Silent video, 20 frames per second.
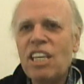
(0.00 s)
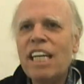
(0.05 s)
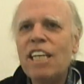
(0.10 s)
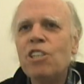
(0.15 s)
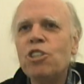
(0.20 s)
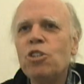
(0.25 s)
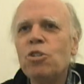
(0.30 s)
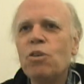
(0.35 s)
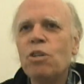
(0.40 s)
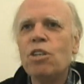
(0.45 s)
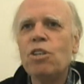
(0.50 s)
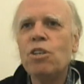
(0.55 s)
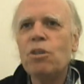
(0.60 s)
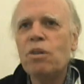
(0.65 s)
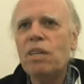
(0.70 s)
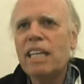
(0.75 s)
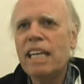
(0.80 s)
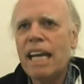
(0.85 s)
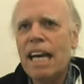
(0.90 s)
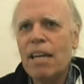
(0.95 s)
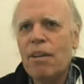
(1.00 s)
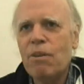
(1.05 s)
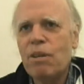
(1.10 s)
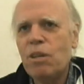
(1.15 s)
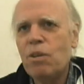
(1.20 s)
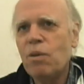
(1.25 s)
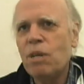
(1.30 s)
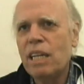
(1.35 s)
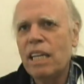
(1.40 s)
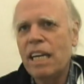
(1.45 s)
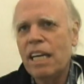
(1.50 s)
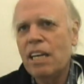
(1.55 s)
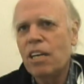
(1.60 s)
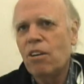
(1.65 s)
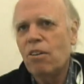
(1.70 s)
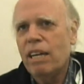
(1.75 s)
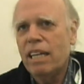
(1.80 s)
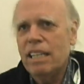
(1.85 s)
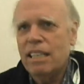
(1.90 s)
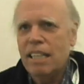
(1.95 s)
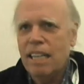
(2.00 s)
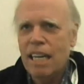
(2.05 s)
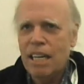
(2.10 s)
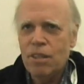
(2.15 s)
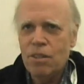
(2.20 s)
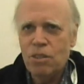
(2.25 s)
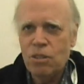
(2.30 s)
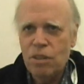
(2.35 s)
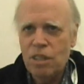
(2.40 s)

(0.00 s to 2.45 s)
things you can do together and you can integrate together.